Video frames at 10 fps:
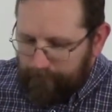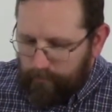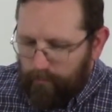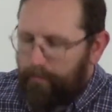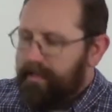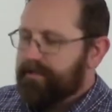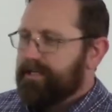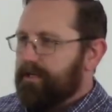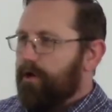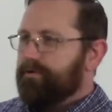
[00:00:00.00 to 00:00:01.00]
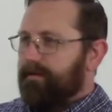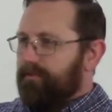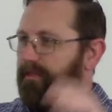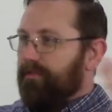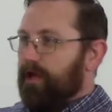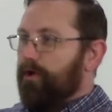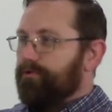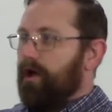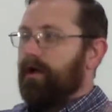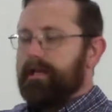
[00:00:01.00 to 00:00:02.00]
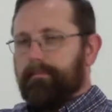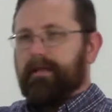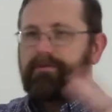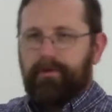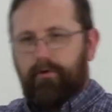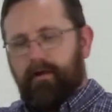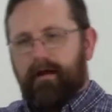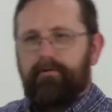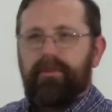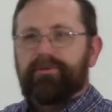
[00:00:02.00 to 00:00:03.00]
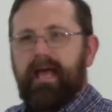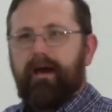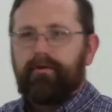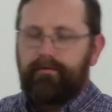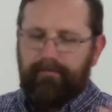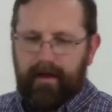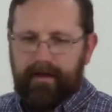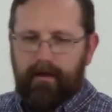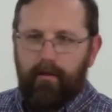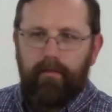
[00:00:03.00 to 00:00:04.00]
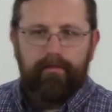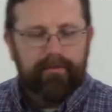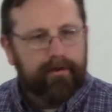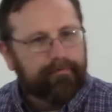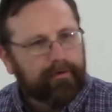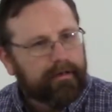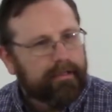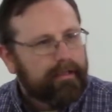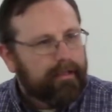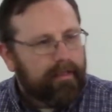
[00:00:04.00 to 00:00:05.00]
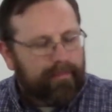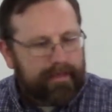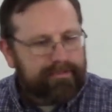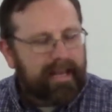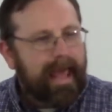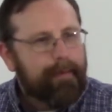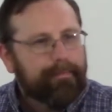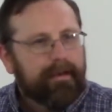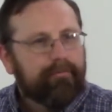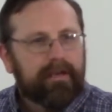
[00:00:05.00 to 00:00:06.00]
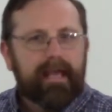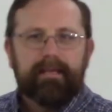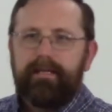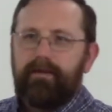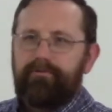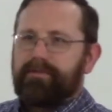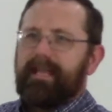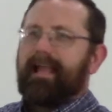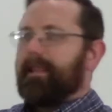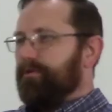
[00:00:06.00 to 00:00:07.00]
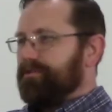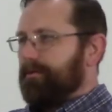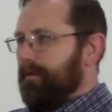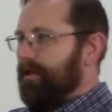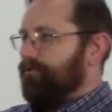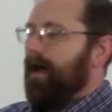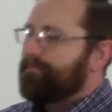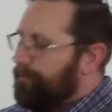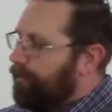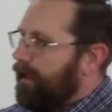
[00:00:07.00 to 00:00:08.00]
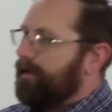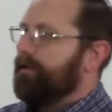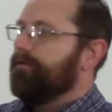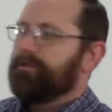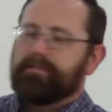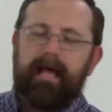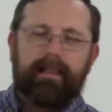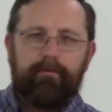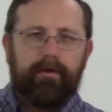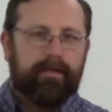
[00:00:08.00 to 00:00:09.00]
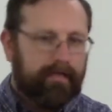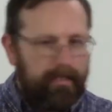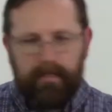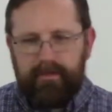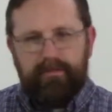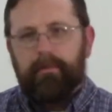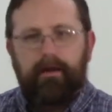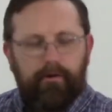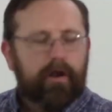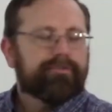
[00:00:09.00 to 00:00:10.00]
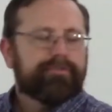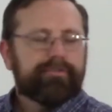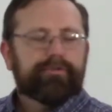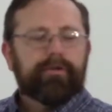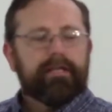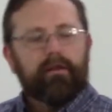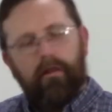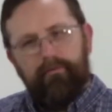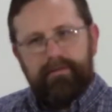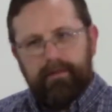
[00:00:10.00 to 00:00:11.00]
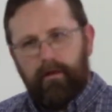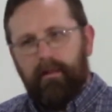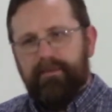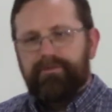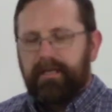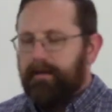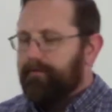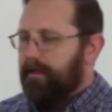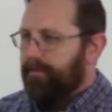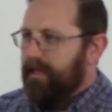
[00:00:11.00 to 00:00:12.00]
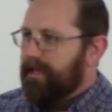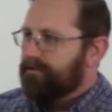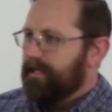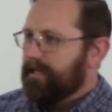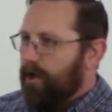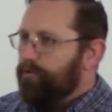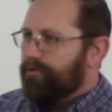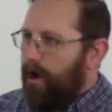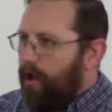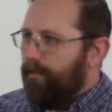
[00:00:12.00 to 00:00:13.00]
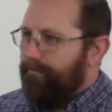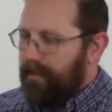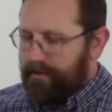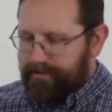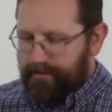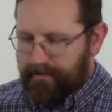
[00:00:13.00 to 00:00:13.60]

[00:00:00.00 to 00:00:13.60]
Well, because he knows everything that goes on, he begins to go around in this town and find out all of the different things that happen every day, and he knows exactly when somebody drops a plate, he knows exactly when somebody crosses the street, and all these little insignificant things, and he knows all of this.